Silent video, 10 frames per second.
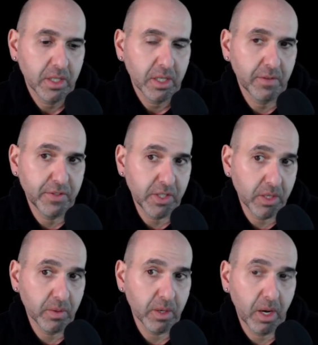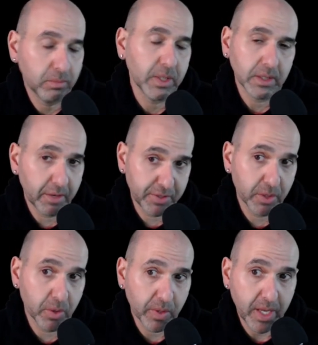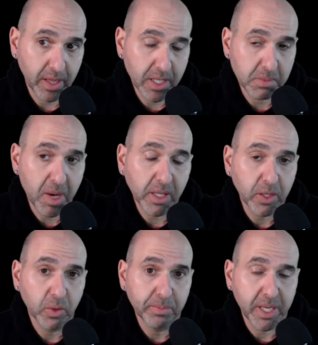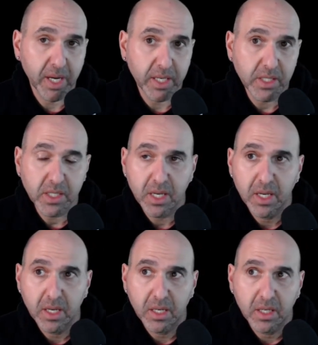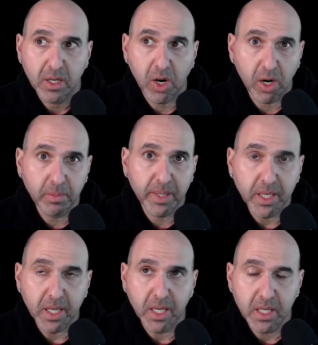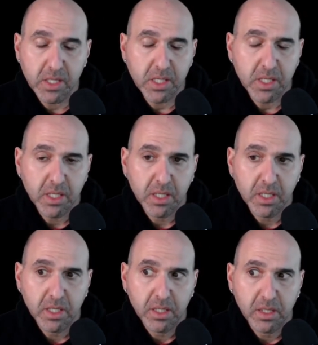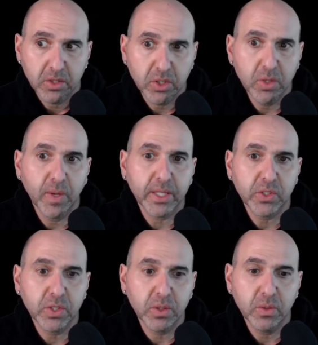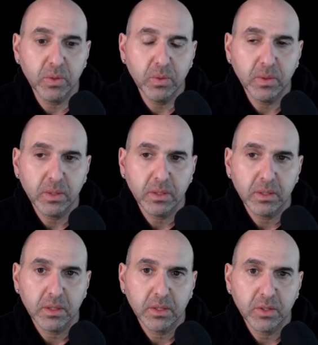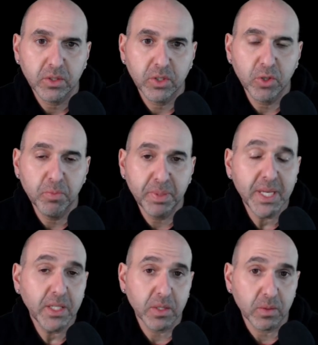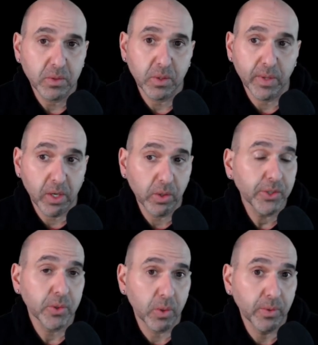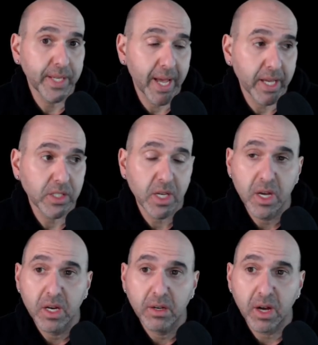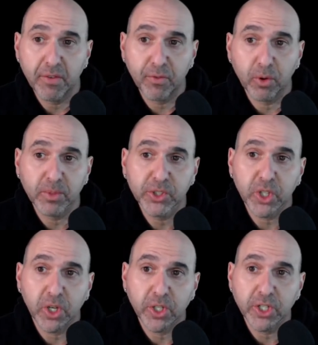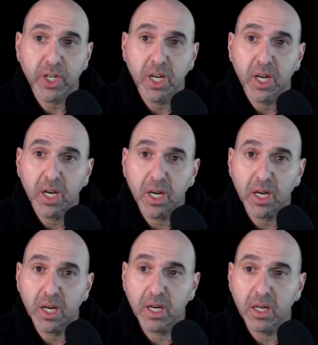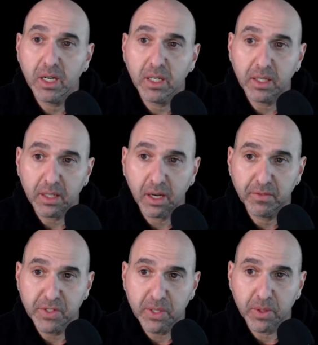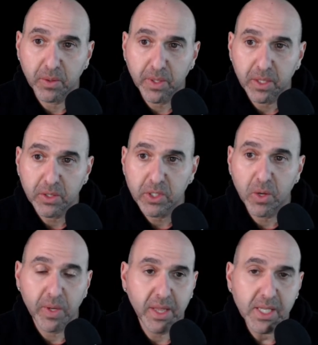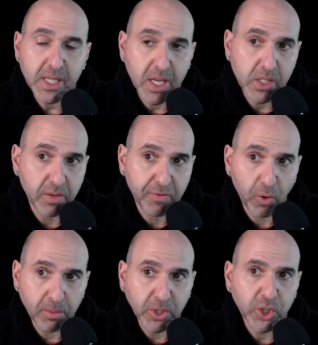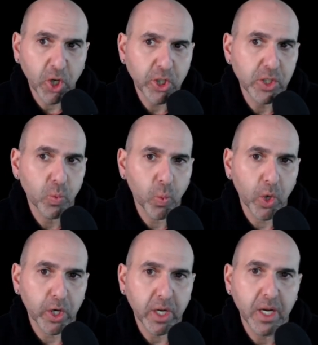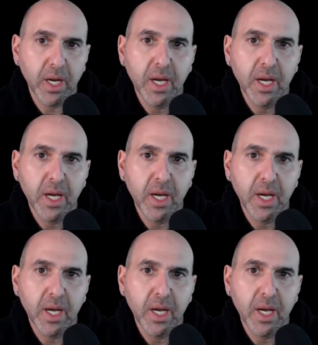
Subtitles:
of 0, of 0 in this molecule because carbon is 2s2, 2p2, so it also only has a formal charge of 0 here. So in this case, the formal charges work,